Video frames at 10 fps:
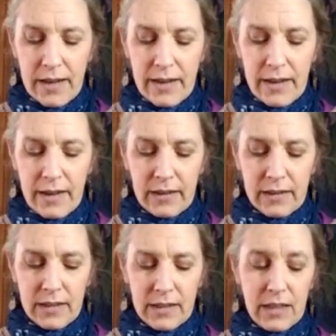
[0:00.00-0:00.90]

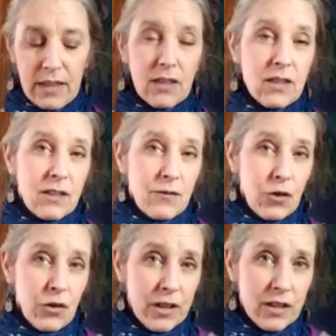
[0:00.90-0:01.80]
And in this, if
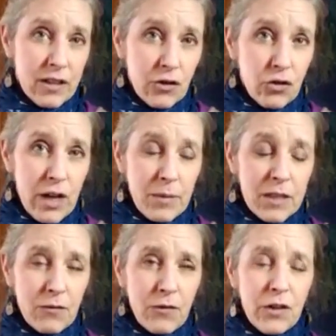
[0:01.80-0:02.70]
you're in the southern
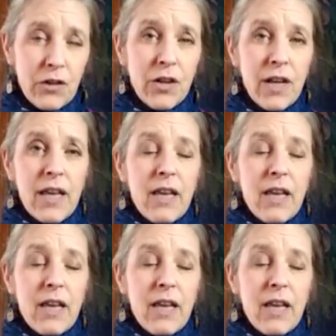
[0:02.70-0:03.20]
hemisphere,